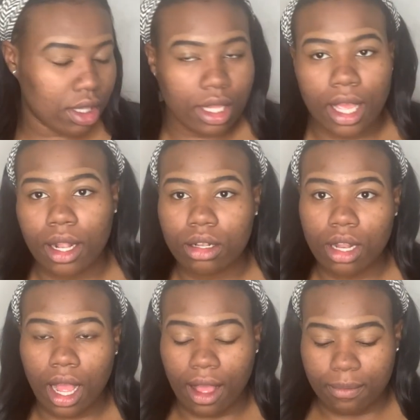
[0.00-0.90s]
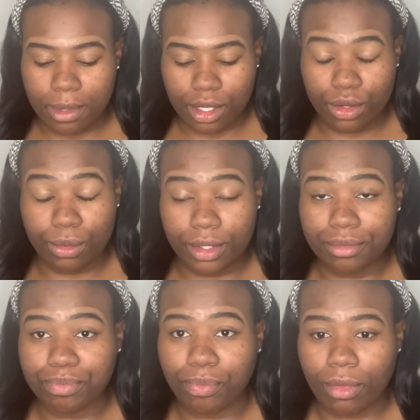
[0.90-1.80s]
that I've been doing,
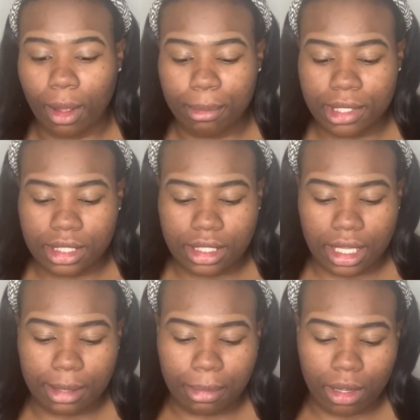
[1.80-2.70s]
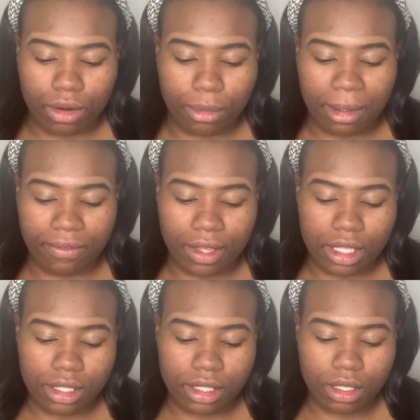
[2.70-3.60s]
putting setting powder on my
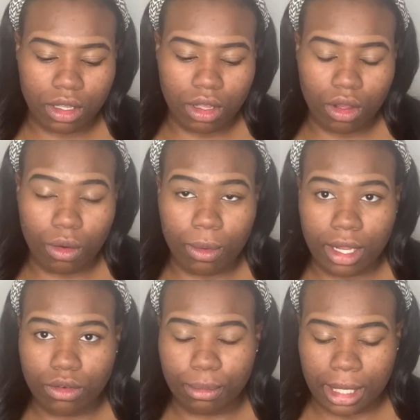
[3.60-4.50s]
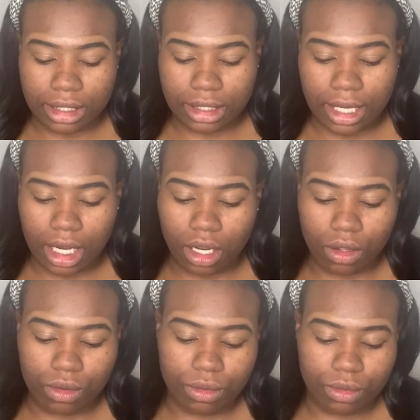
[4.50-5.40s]
face while I do my
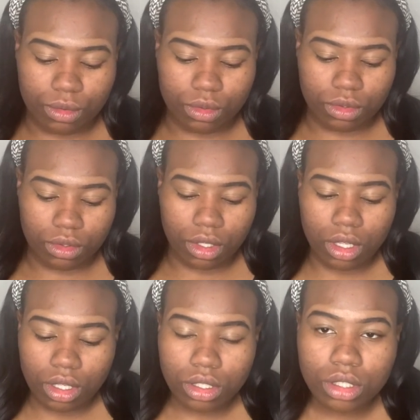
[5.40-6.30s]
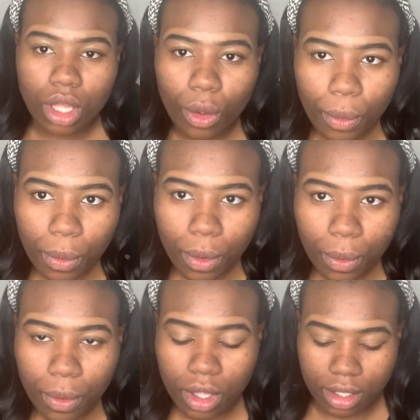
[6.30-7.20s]
shadow. So
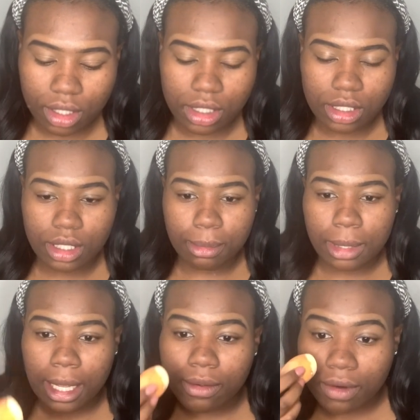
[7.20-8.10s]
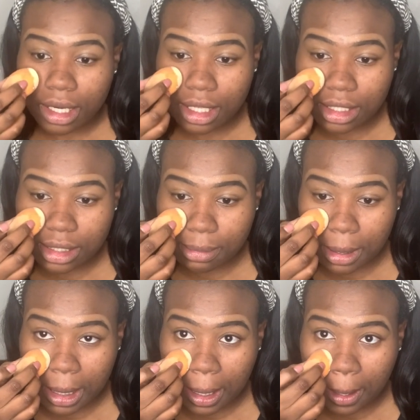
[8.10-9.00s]
this is the Black Radiance
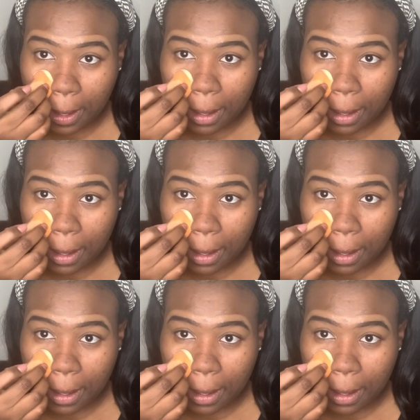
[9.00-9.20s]
Banana